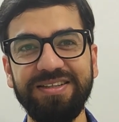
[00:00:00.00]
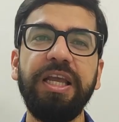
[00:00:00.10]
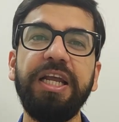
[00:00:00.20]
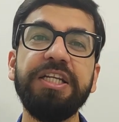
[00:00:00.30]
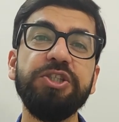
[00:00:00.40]

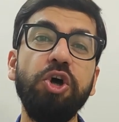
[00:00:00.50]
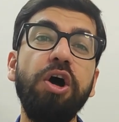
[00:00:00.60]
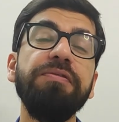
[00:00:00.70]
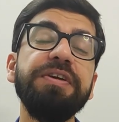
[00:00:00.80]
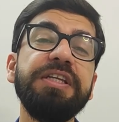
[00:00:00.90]
It is
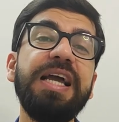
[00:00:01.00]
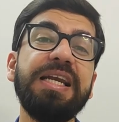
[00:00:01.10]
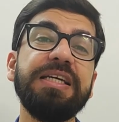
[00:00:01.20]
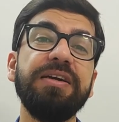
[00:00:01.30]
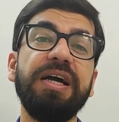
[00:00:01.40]
often
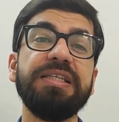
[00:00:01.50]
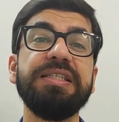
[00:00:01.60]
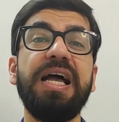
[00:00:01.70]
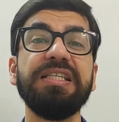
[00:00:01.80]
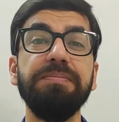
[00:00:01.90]

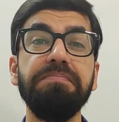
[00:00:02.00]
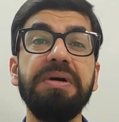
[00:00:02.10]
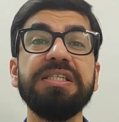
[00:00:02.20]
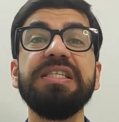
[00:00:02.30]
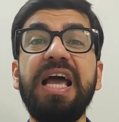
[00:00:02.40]
categorized as a
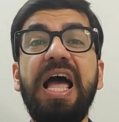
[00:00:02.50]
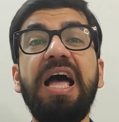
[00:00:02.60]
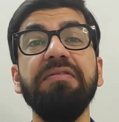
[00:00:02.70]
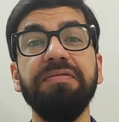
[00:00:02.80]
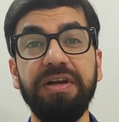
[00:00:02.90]

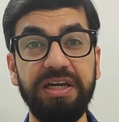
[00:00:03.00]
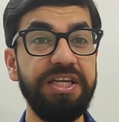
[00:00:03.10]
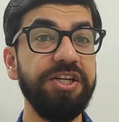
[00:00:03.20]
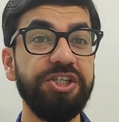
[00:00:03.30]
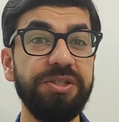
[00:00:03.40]
must-have
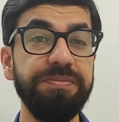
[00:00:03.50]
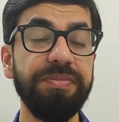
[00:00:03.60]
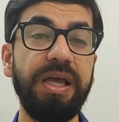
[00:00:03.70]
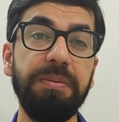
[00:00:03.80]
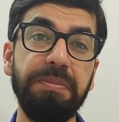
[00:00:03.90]
leadership
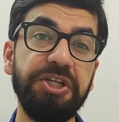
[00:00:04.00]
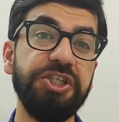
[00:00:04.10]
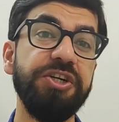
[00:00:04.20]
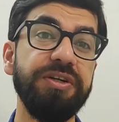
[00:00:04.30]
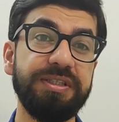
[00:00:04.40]
and
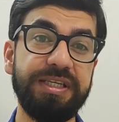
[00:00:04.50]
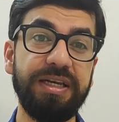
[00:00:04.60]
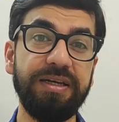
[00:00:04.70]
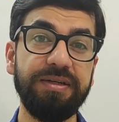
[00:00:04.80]
managerial skill.